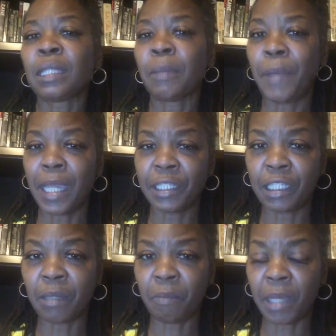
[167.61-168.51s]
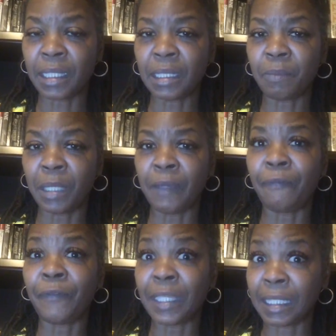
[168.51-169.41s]
the patient must be
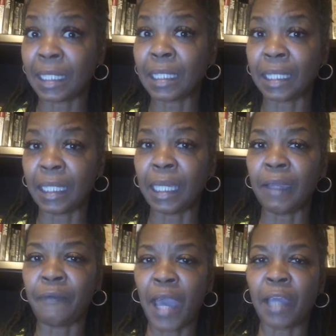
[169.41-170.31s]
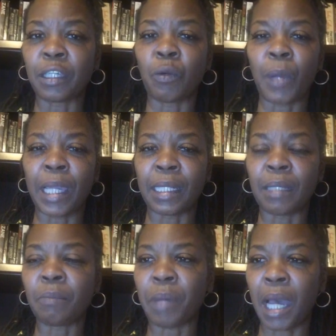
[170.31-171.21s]
physically
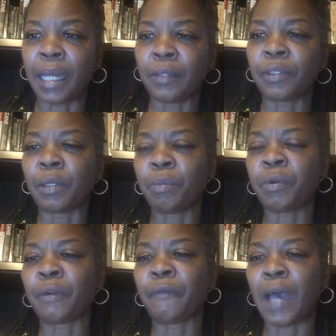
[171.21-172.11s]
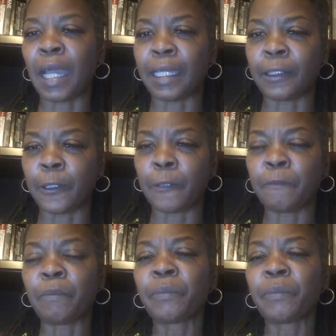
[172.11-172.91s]
evaluated by the provider.